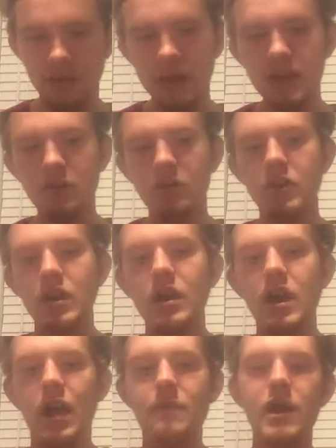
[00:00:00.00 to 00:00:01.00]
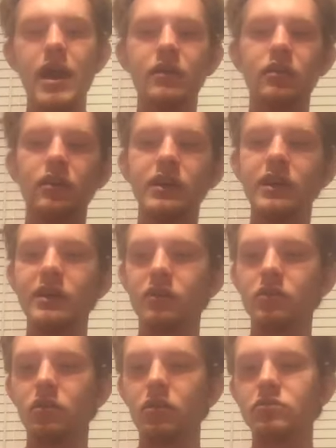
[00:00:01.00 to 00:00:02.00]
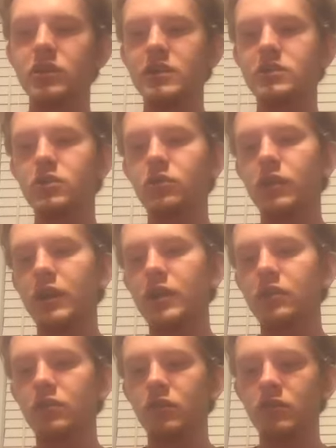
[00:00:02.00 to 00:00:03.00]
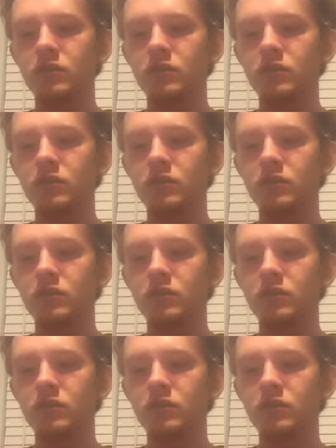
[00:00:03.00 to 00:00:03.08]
Hager, and Matt Hardy hit a clothesline to Hager